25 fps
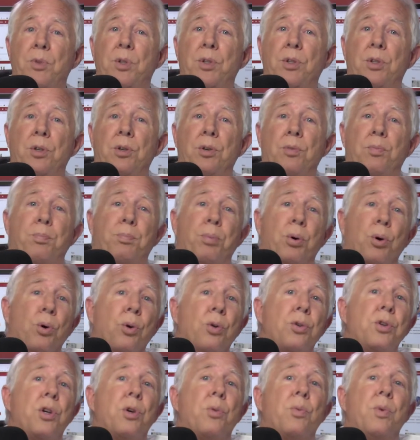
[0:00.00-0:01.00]
you
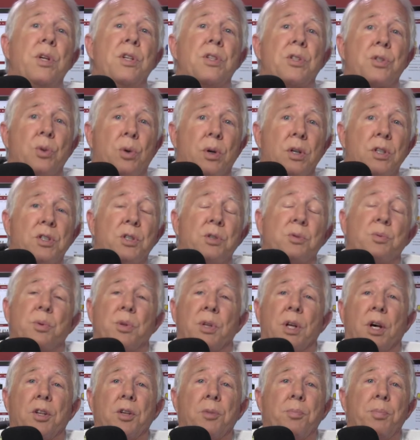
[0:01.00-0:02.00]
pool your resources
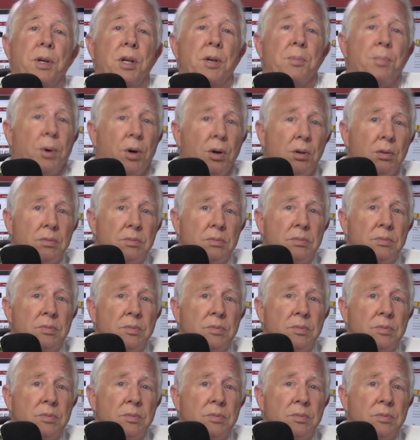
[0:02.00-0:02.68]
with other people,